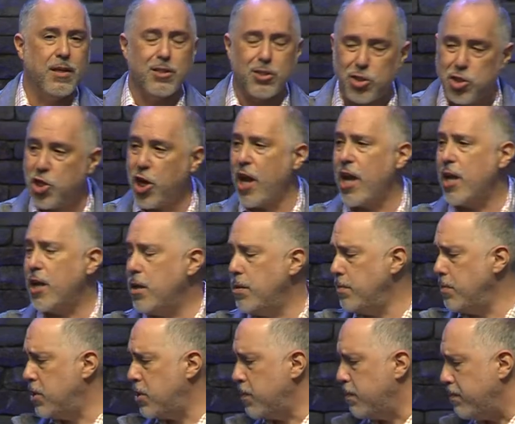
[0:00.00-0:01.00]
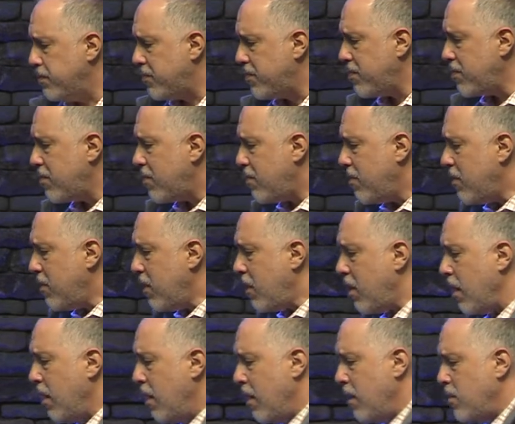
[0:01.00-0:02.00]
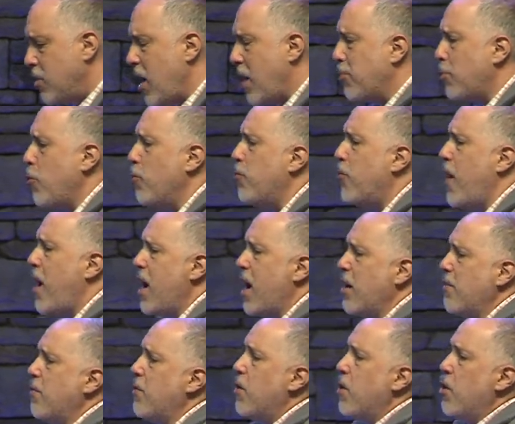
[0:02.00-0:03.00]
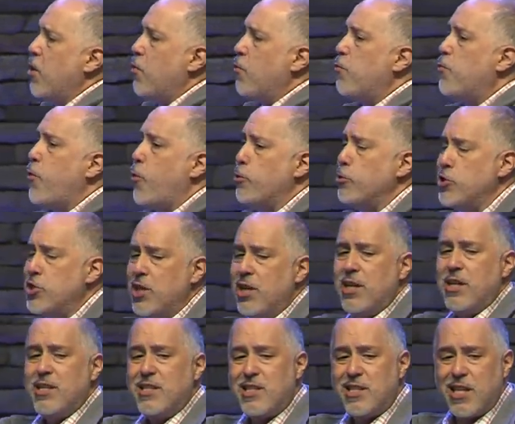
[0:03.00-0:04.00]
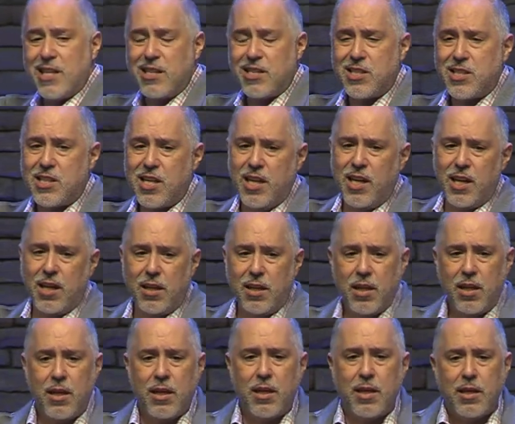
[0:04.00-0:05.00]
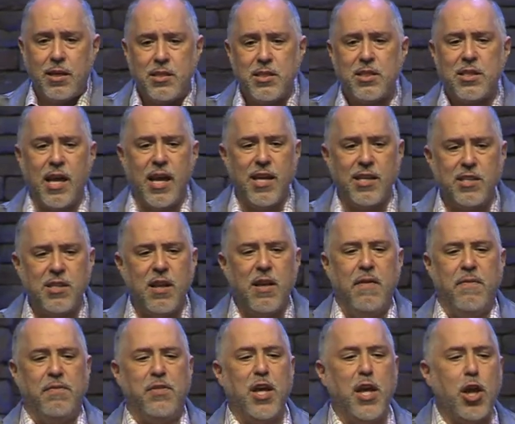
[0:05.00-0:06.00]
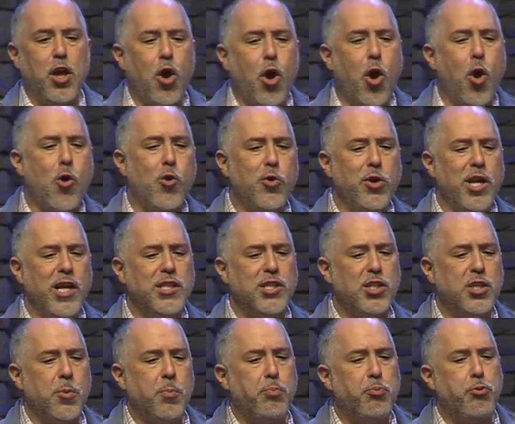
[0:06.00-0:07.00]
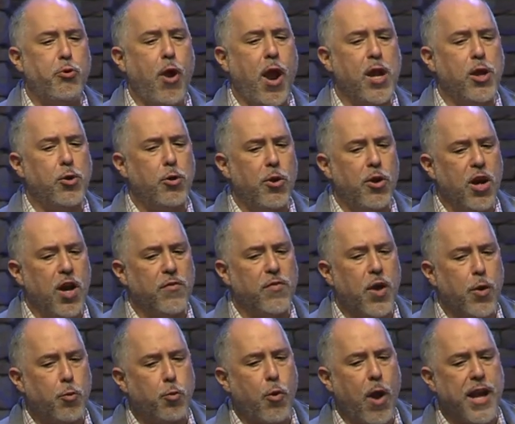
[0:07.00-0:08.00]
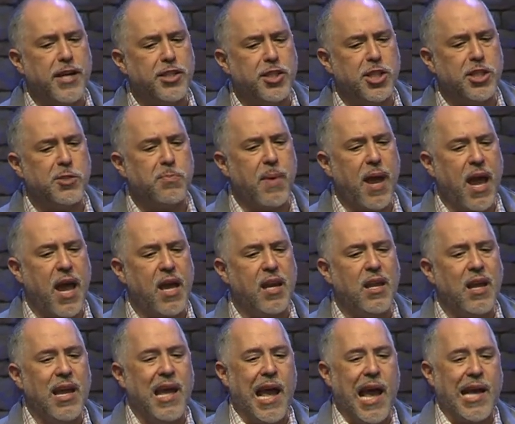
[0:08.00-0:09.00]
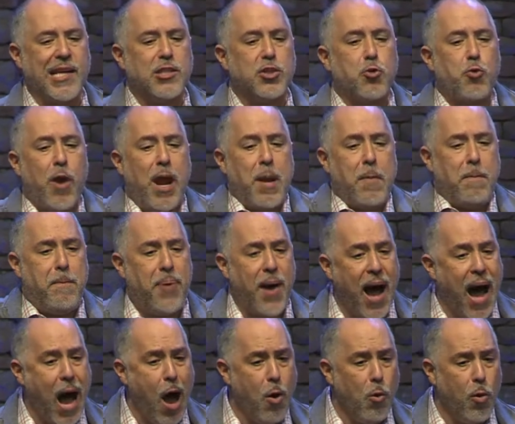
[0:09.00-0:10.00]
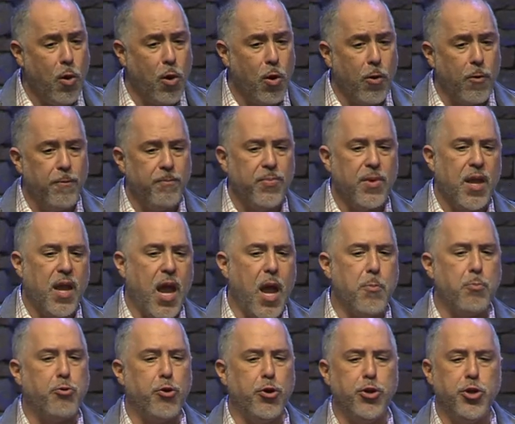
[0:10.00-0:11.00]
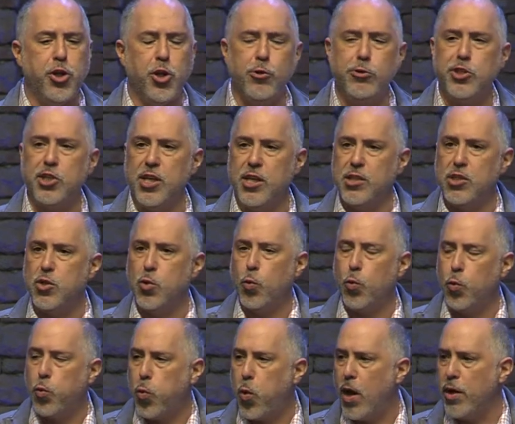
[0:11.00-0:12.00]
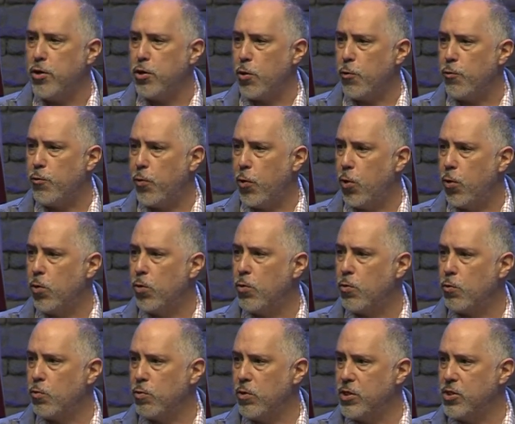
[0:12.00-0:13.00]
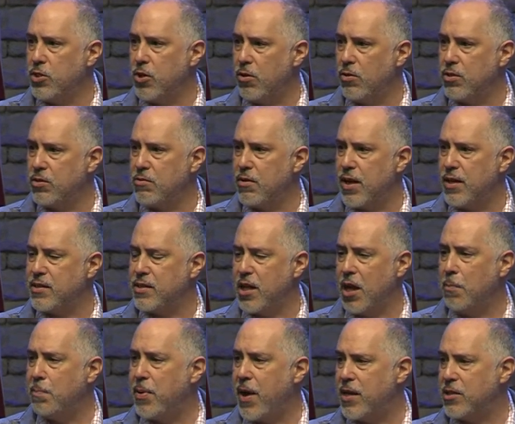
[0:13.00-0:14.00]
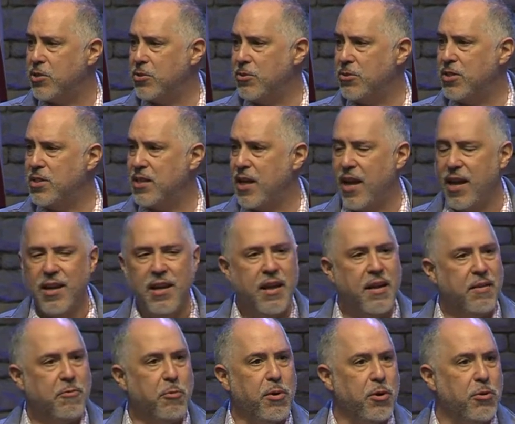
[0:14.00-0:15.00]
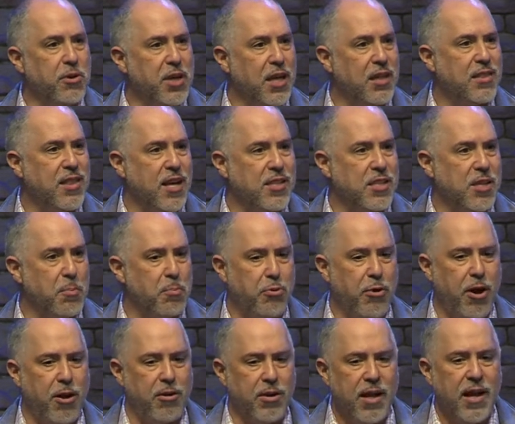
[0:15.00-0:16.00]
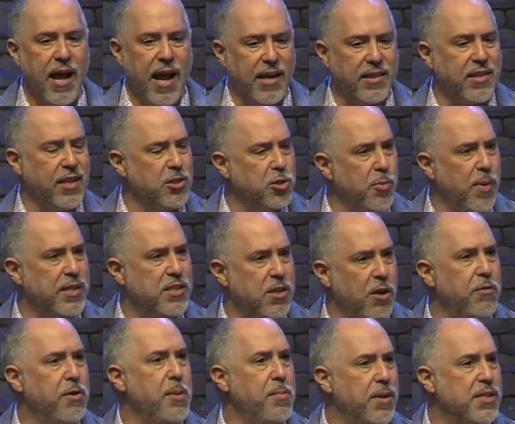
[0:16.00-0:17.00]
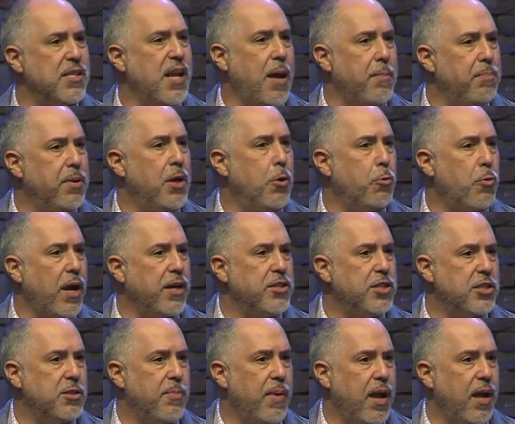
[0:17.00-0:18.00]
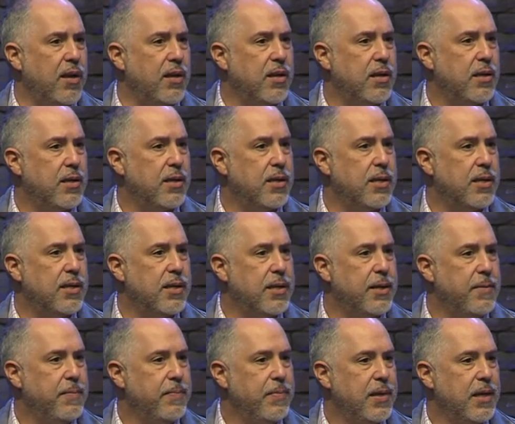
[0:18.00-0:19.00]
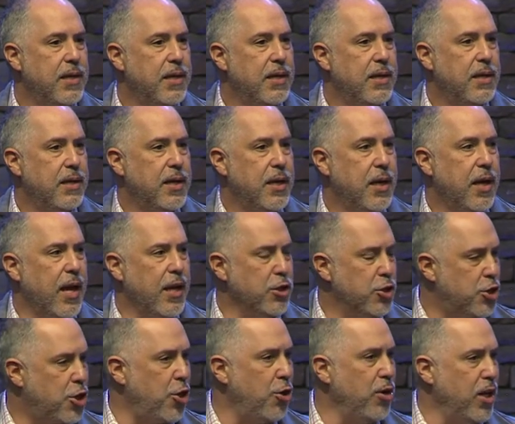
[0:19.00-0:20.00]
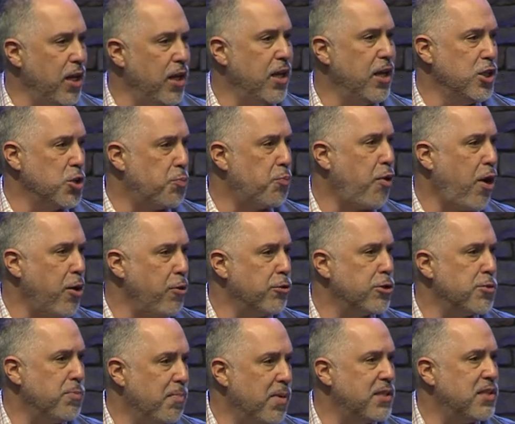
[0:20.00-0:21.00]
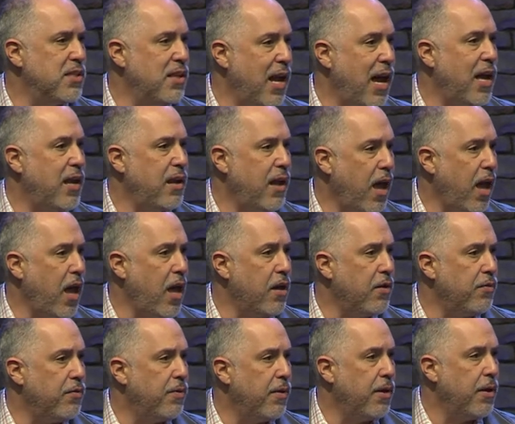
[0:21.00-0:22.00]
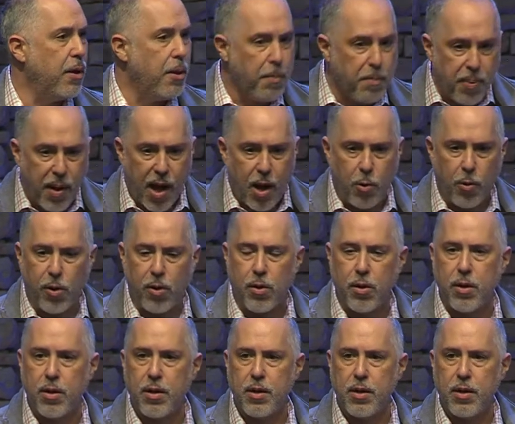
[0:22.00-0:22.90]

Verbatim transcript: James chapter five, verse sixteen says, the earnest prayer of a righteous man has great power and produces wonderful results. When I see a pastor say, we don't need thoughts in prayer, I think to myself, he must not be a righteous man. And surely his prayers must not have power.